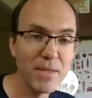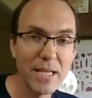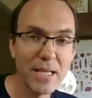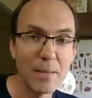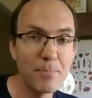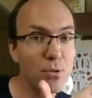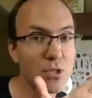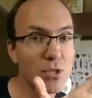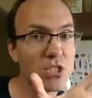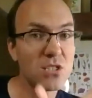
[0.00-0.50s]

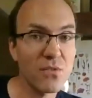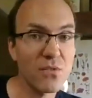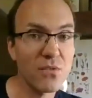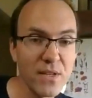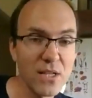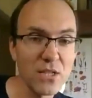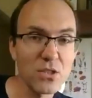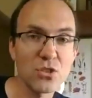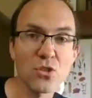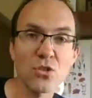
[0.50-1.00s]
It puts a
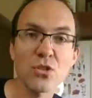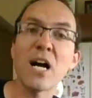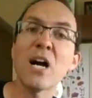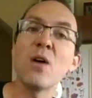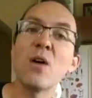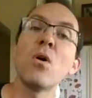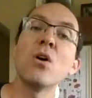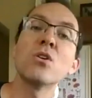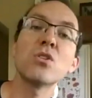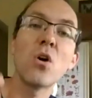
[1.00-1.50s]
filter. I
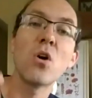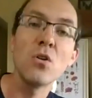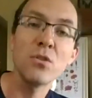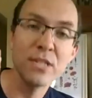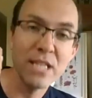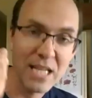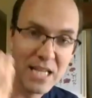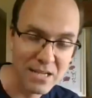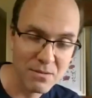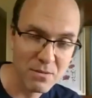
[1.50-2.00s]
want
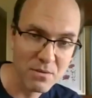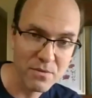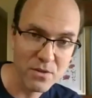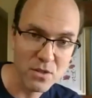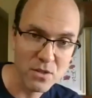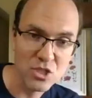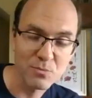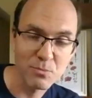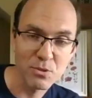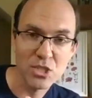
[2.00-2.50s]
only
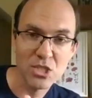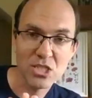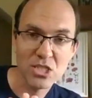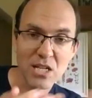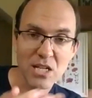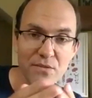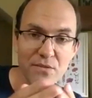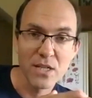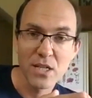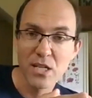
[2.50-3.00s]
irreversible
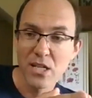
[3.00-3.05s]
stuff,